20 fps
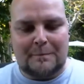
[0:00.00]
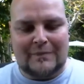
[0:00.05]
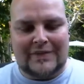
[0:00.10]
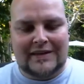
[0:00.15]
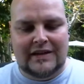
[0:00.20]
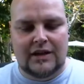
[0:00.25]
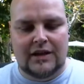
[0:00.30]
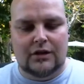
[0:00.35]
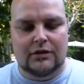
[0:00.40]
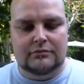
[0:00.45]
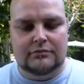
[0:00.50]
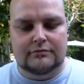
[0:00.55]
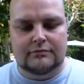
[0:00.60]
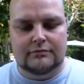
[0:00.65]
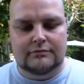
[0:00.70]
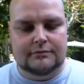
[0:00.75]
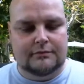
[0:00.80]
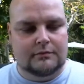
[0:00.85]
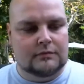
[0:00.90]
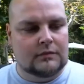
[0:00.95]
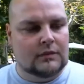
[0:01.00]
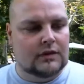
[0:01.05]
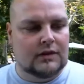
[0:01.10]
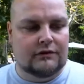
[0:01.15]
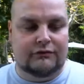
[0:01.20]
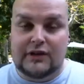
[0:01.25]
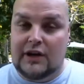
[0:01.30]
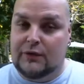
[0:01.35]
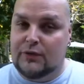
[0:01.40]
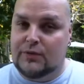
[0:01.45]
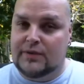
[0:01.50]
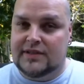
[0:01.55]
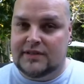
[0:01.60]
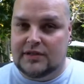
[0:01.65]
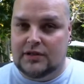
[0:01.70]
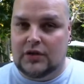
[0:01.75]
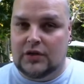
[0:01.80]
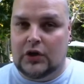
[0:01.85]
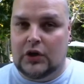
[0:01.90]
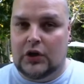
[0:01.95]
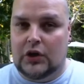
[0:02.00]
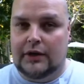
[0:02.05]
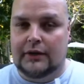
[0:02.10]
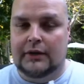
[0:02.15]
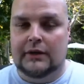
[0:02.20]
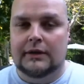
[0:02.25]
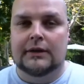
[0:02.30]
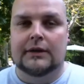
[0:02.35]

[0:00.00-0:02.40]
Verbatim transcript: you know, the flavor was still good.